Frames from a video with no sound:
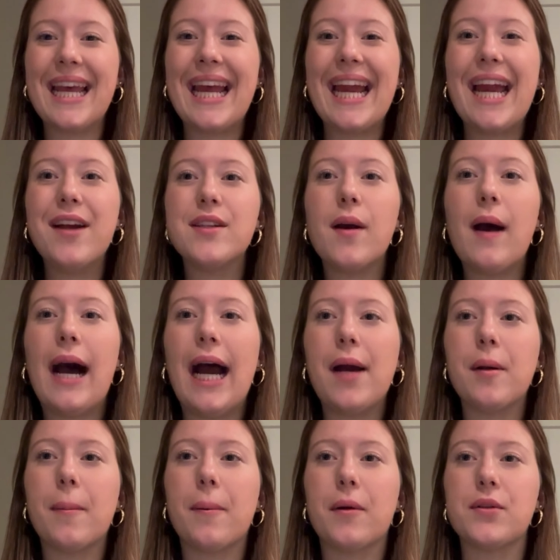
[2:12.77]
Here's how I would
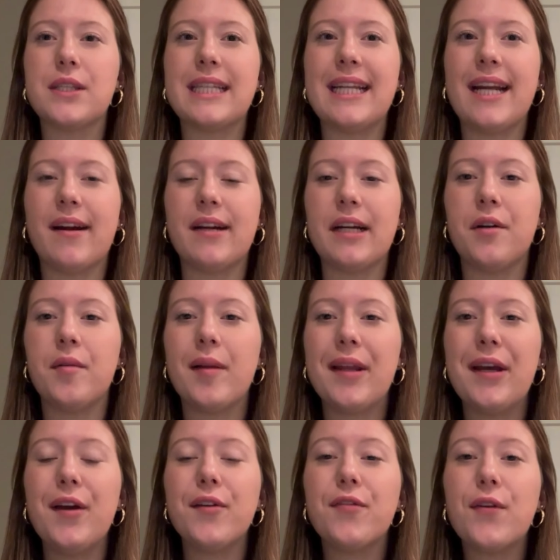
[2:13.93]
approach the scenario.
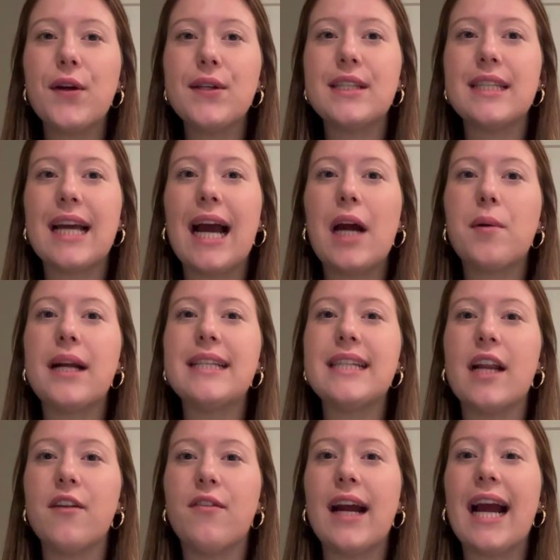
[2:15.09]
First, I would
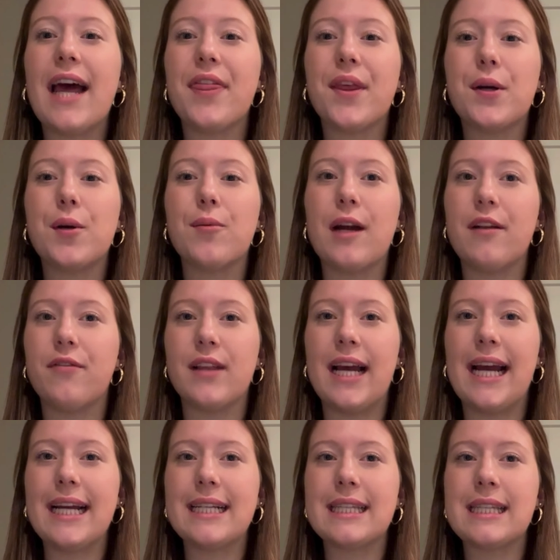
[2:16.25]
identify ethical red
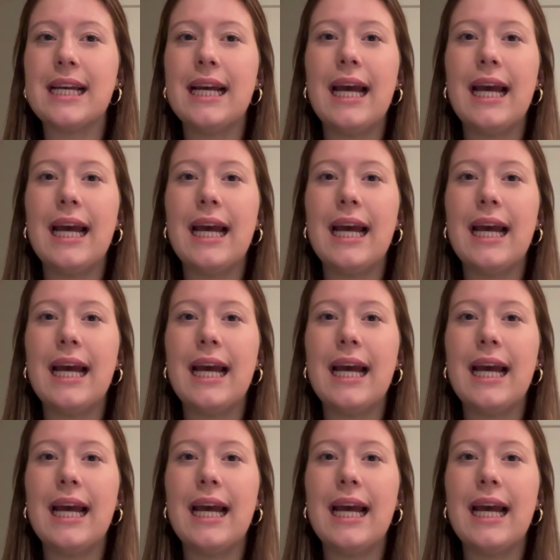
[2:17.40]
flags.